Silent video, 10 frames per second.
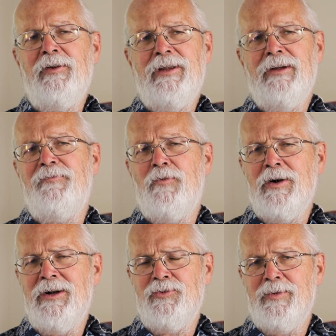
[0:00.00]
the
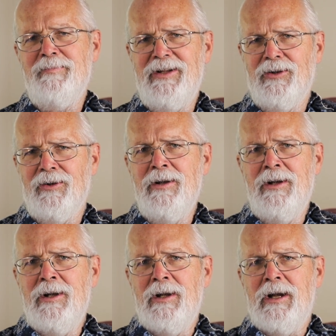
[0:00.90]
400-meter
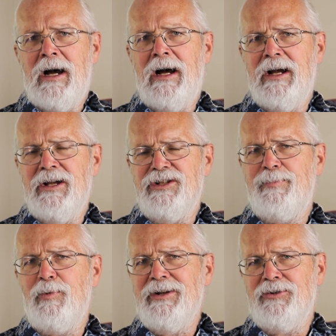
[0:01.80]

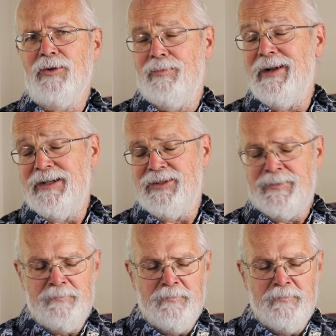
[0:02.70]
sprint or race,